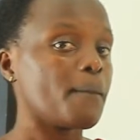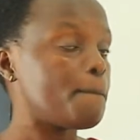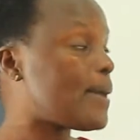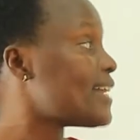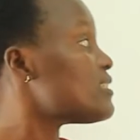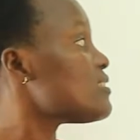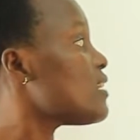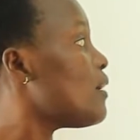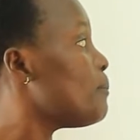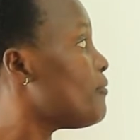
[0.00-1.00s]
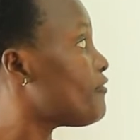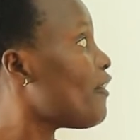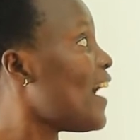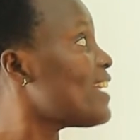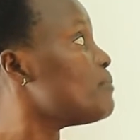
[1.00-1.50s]
But
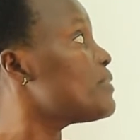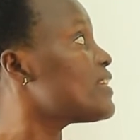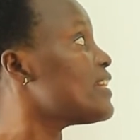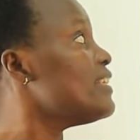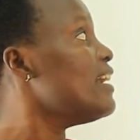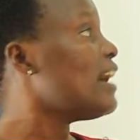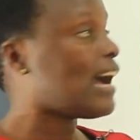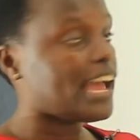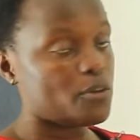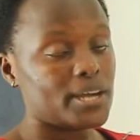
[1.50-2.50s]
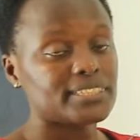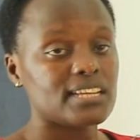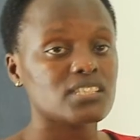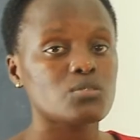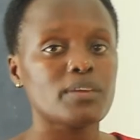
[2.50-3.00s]
before I begin, I want
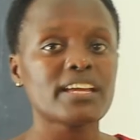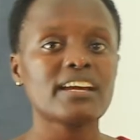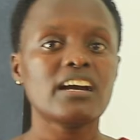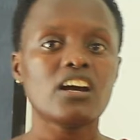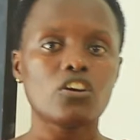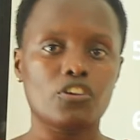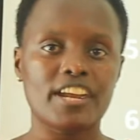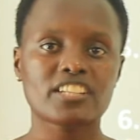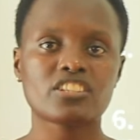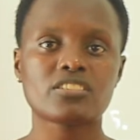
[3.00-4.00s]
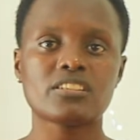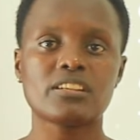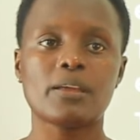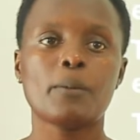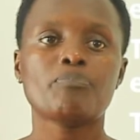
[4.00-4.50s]
us to make
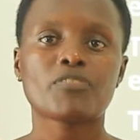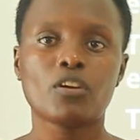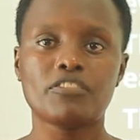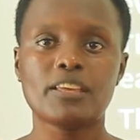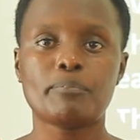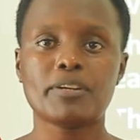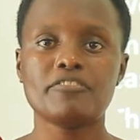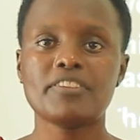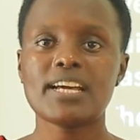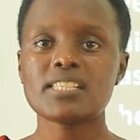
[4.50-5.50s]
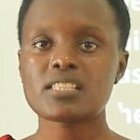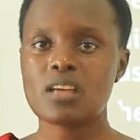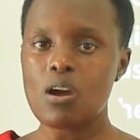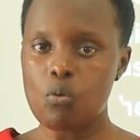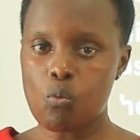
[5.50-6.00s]
correction of the previous
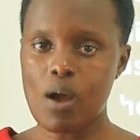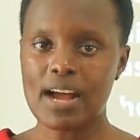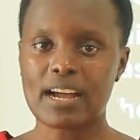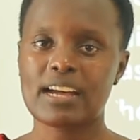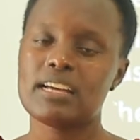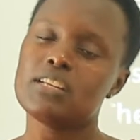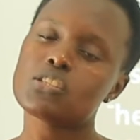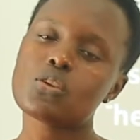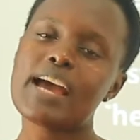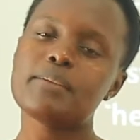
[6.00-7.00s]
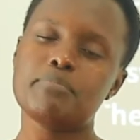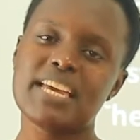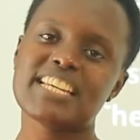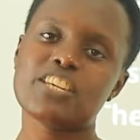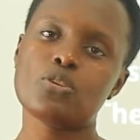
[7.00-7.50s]
work. So I
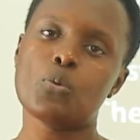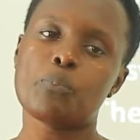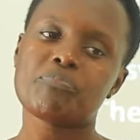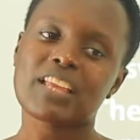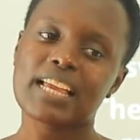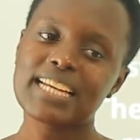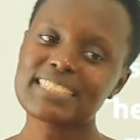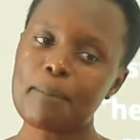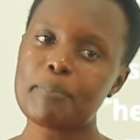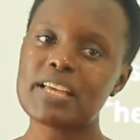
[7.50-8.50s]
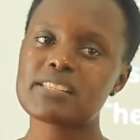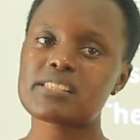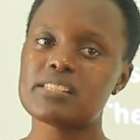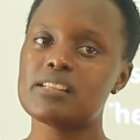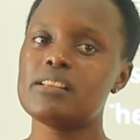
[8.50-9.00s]
beg you, get a
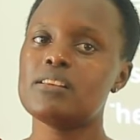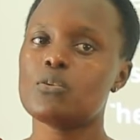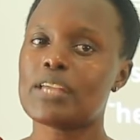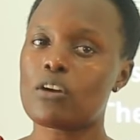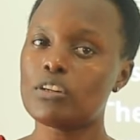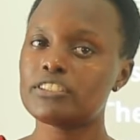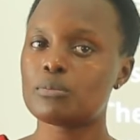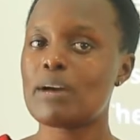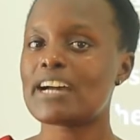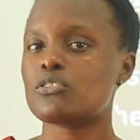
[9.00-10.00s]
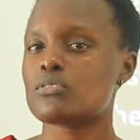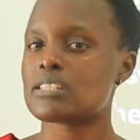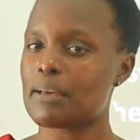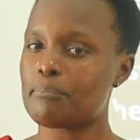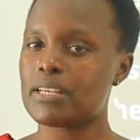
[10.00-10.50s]
pencil. We are going to mark
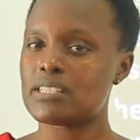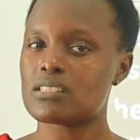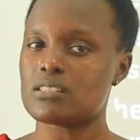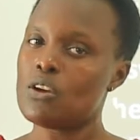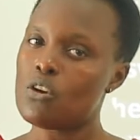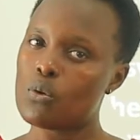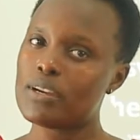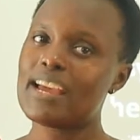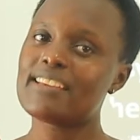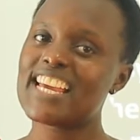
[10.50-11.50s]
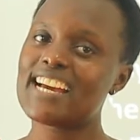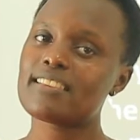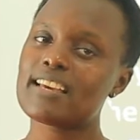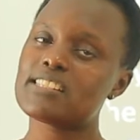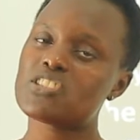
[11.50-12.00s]
using the pencil. Where the
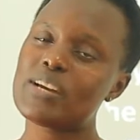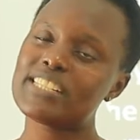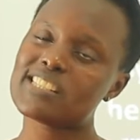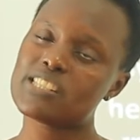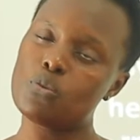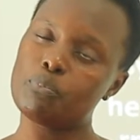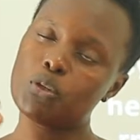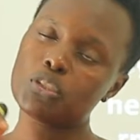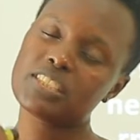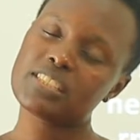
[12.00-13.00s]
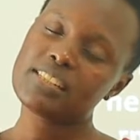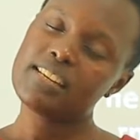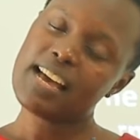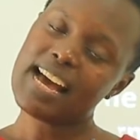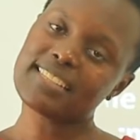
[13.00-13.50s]
answer is right, you put
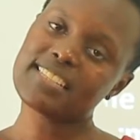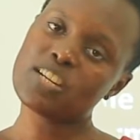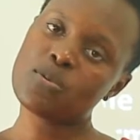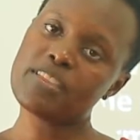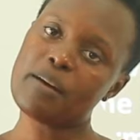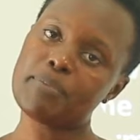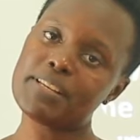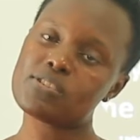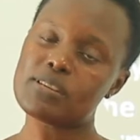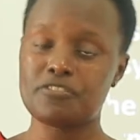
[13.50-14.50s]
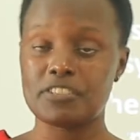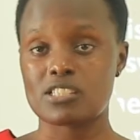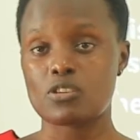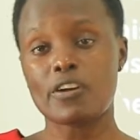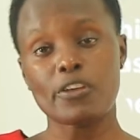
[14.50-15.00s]
a tick with the pencil. If
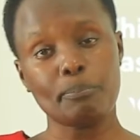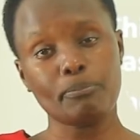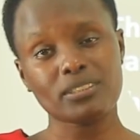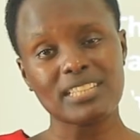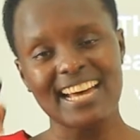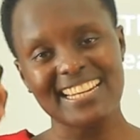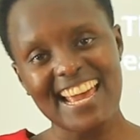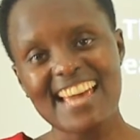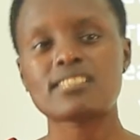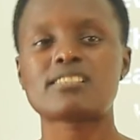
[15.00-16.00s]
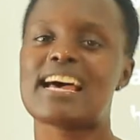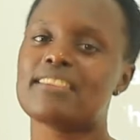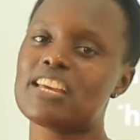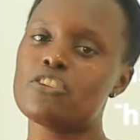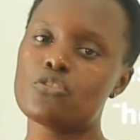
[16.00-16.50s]
it's wrong, you put an X
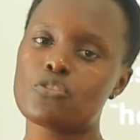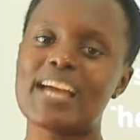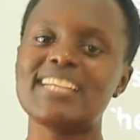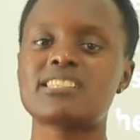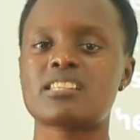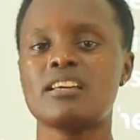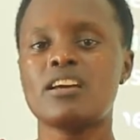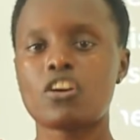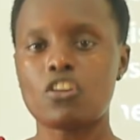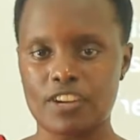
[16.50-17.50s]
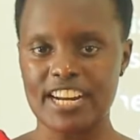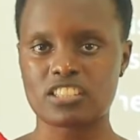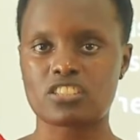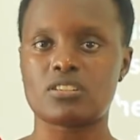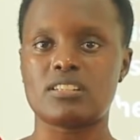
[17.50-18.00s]
and then you write
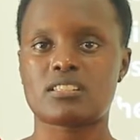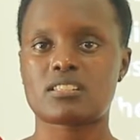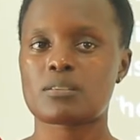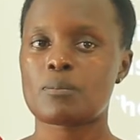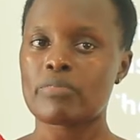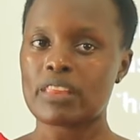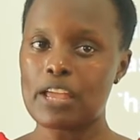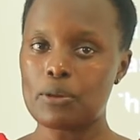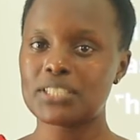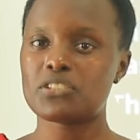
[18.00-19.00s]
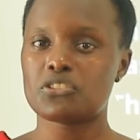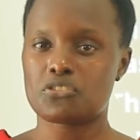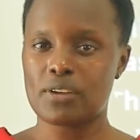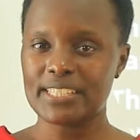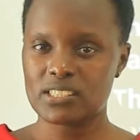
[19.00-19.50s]
corrections. I want you
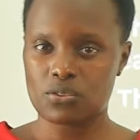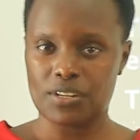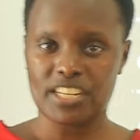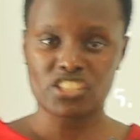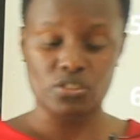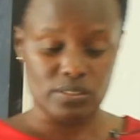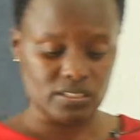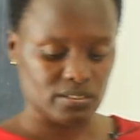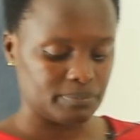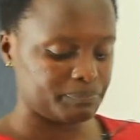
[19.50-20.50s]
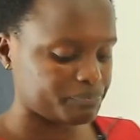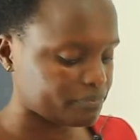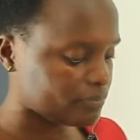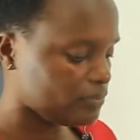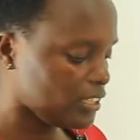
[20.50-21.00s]
to write corrections.
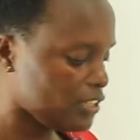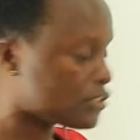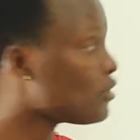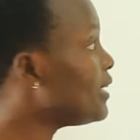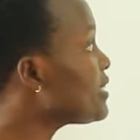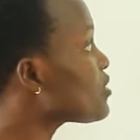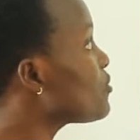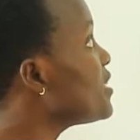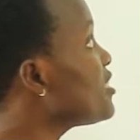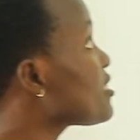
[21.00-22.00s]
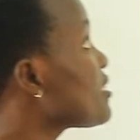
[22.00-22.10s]
So let's read.